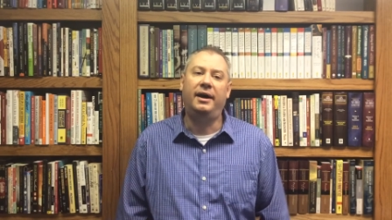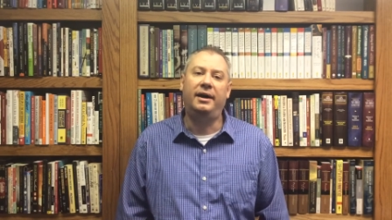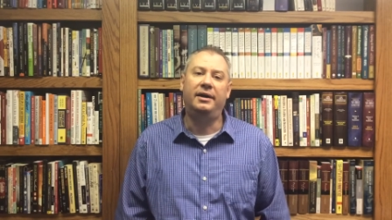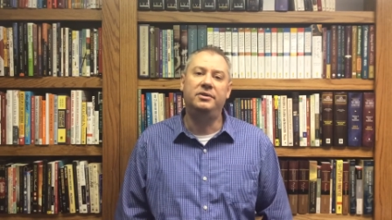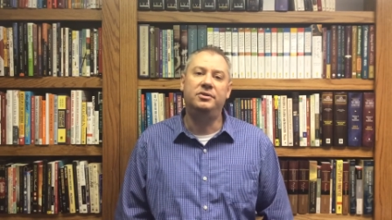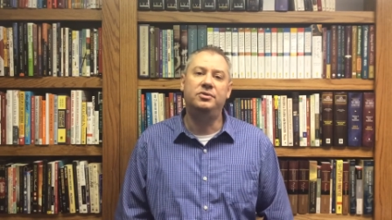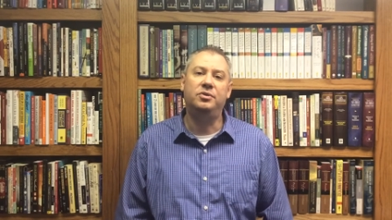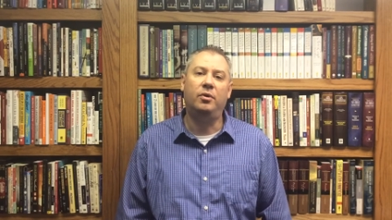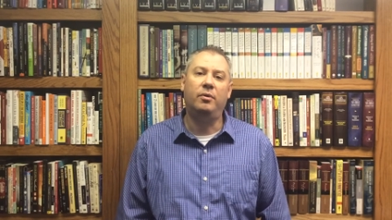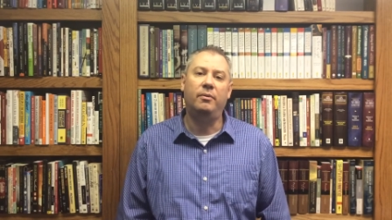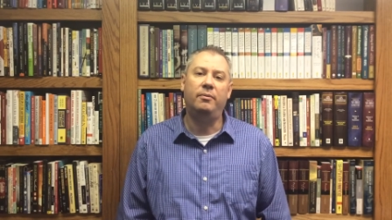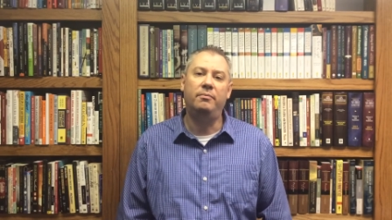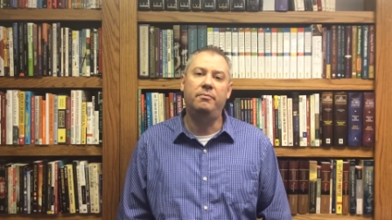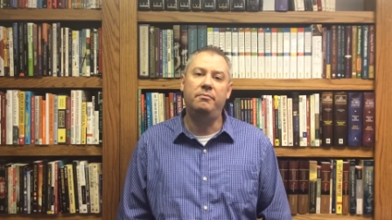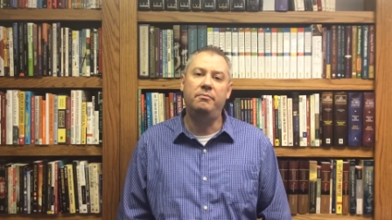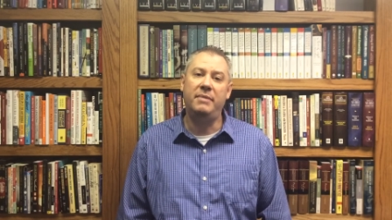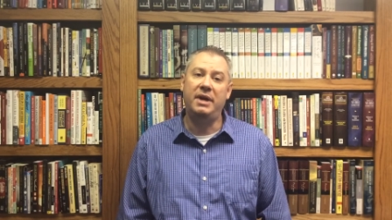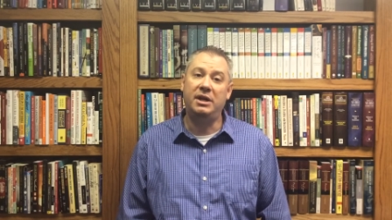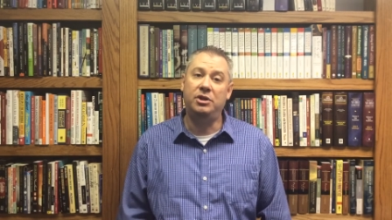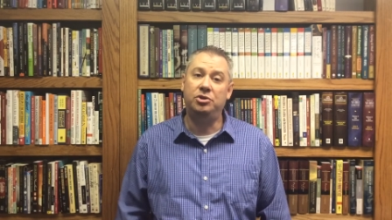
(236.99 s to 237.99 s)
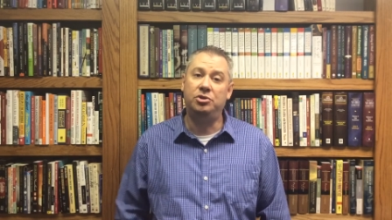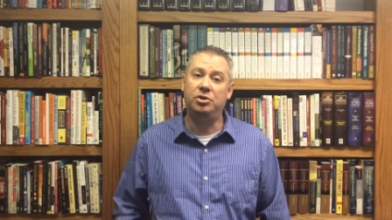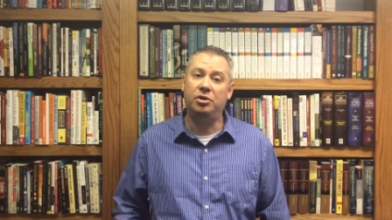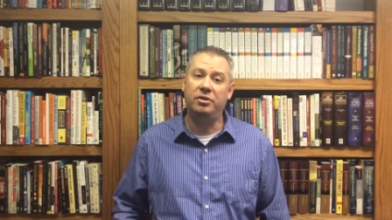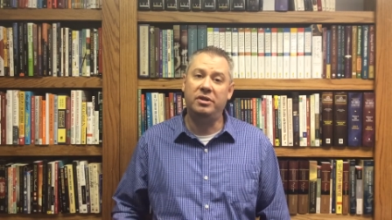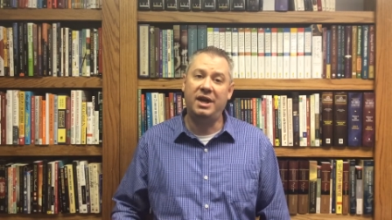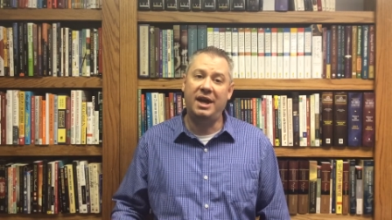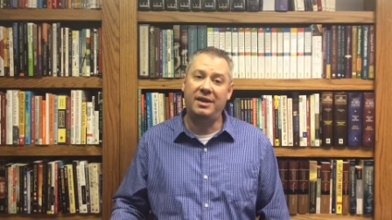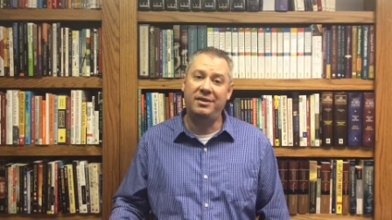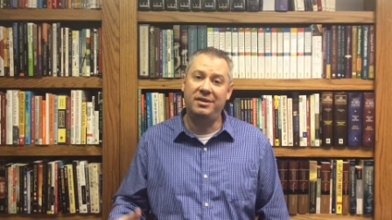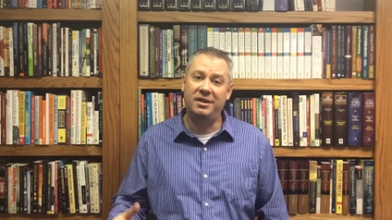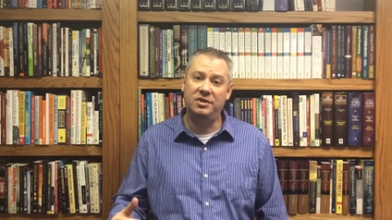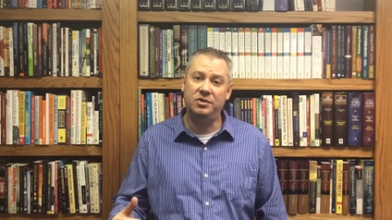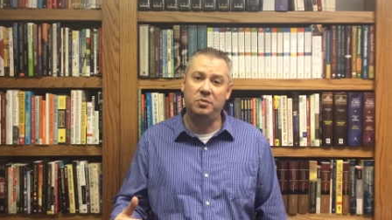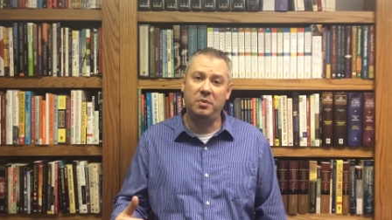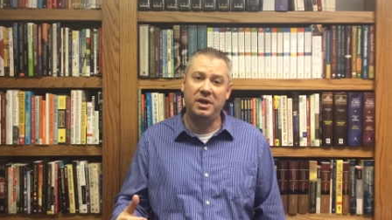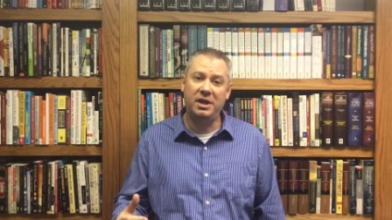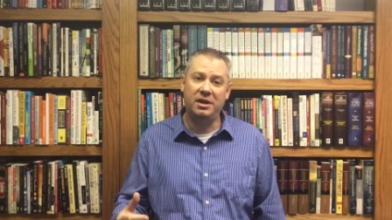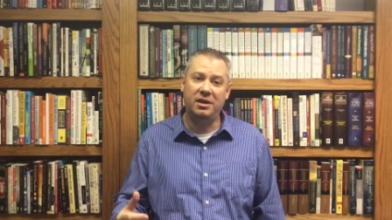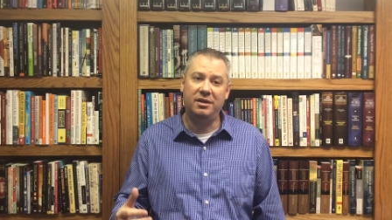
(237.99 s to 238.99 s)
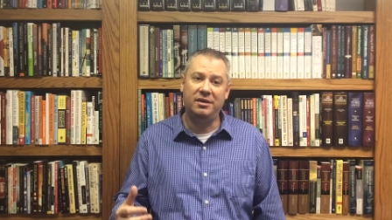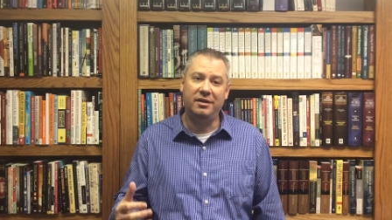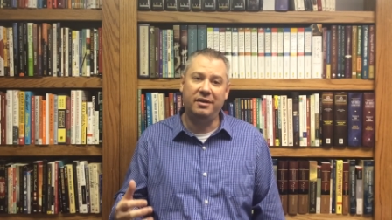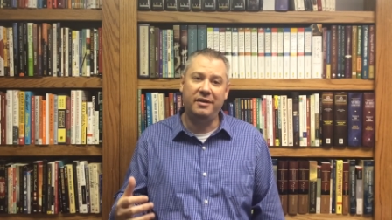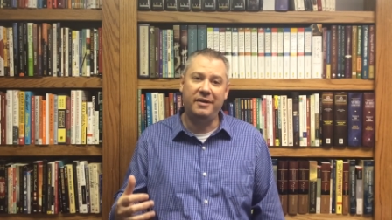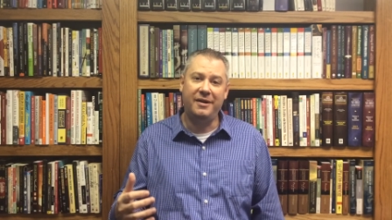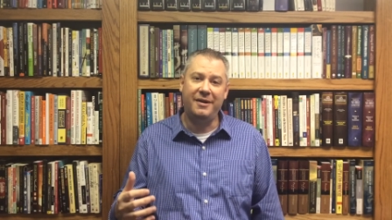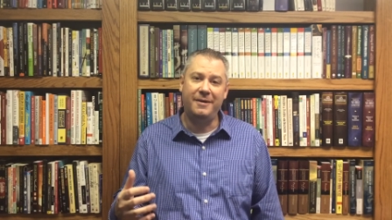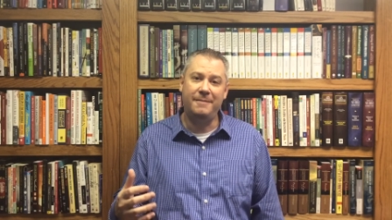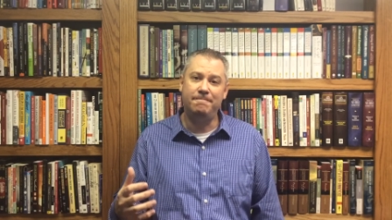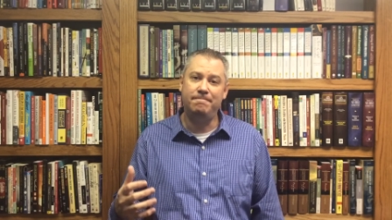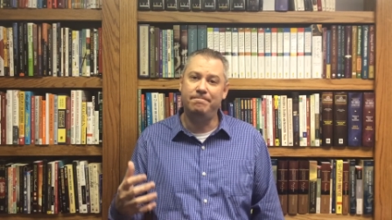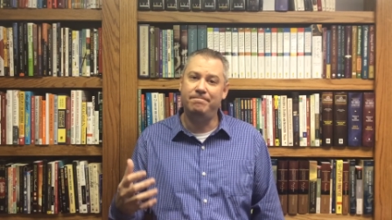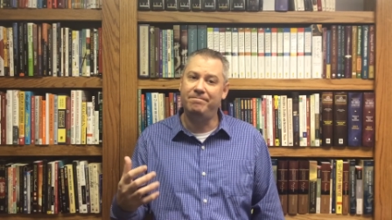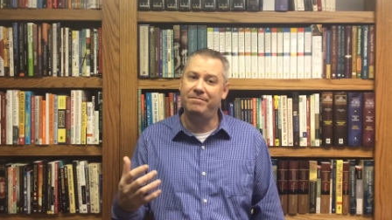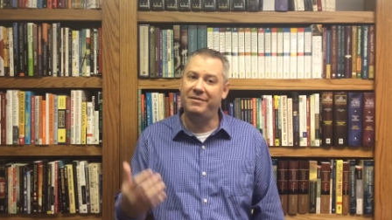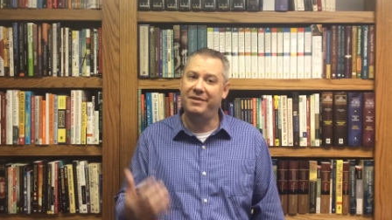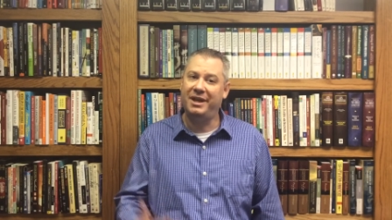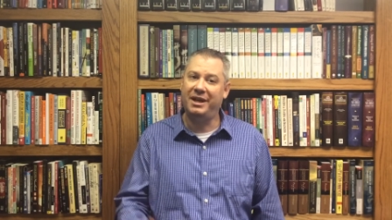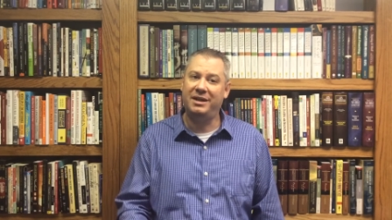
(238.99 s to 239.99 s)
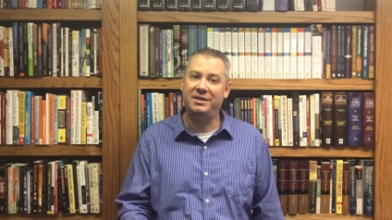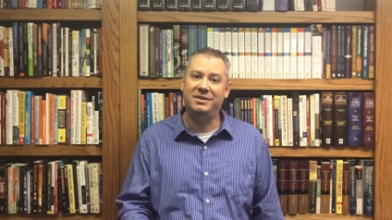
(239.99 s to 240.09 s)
So make sure that this week, like I